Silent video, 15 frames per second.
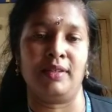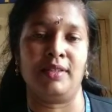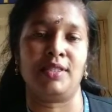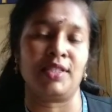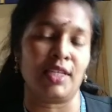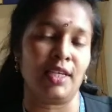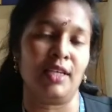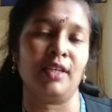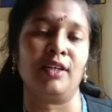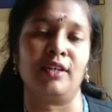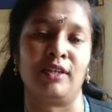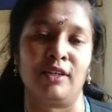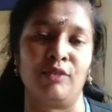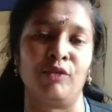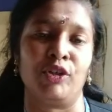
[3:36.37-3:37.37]
seeing
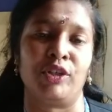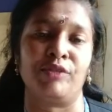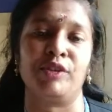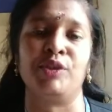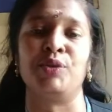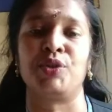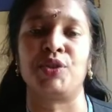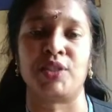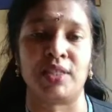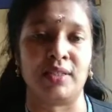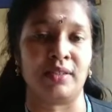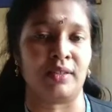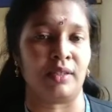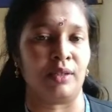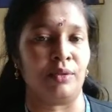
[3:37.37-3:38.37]
around, whatever you
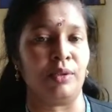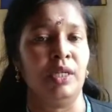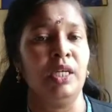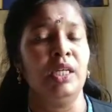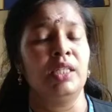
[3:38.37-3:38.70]
see around,